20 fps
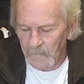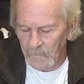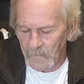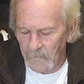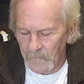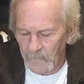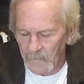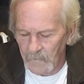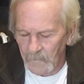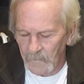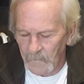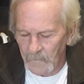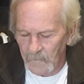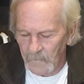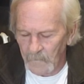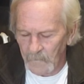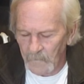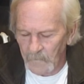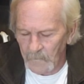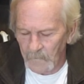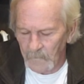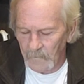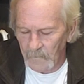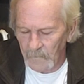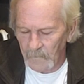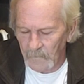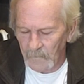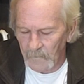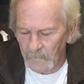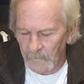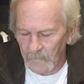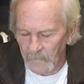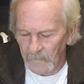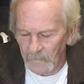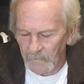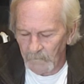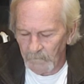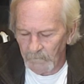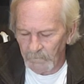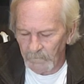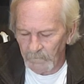Nothing is said.